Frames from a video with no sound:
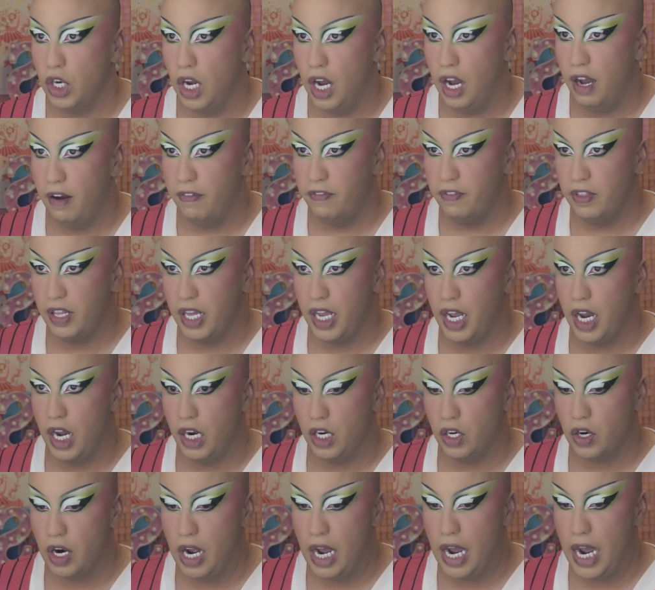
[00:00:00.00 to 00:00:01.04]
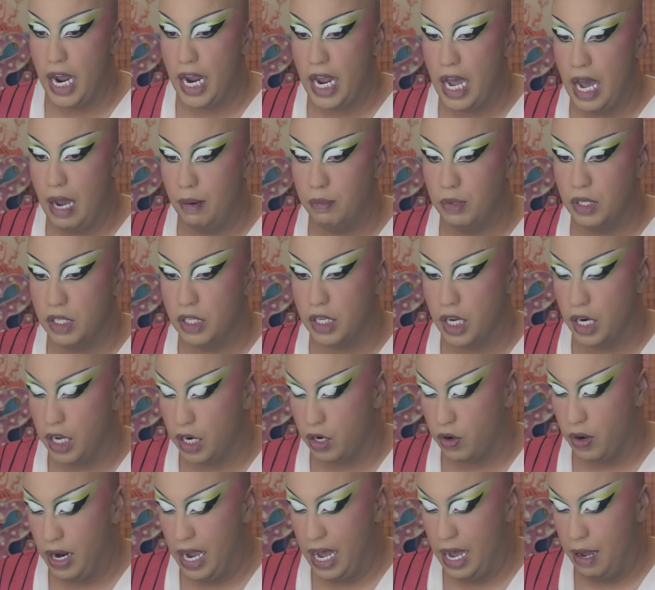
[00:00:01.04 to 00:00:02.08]
off the under eye, I'm just going to
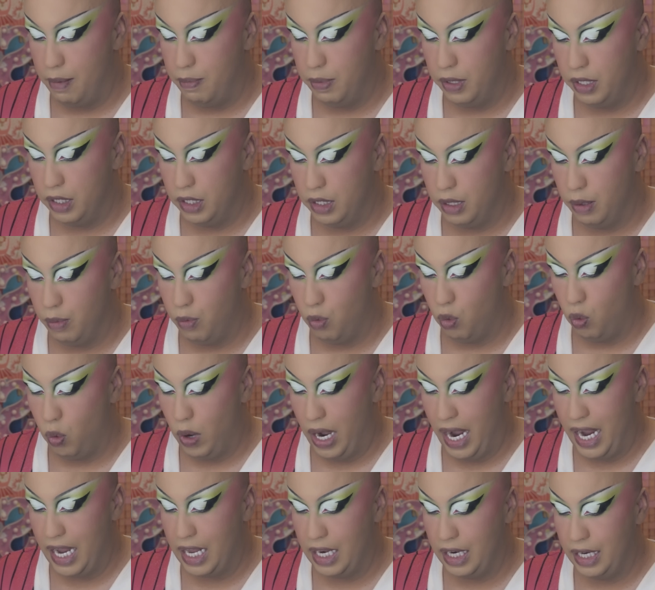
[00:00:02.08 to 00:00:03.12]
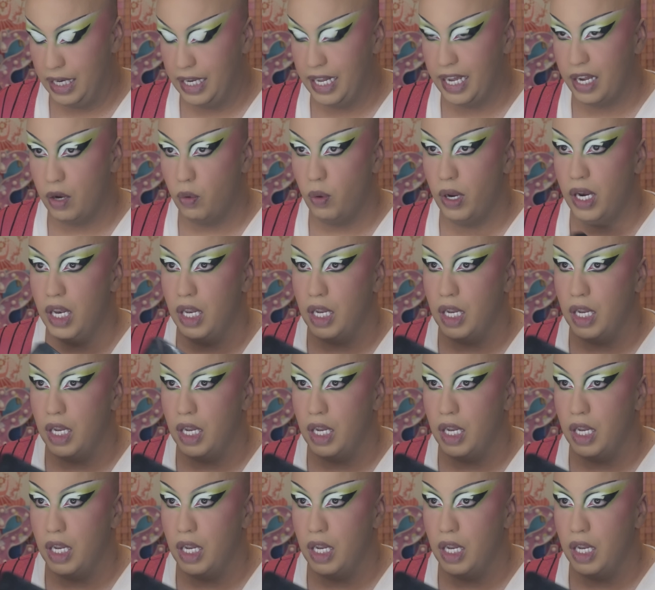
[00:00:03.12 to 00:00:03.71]
grab some white liquid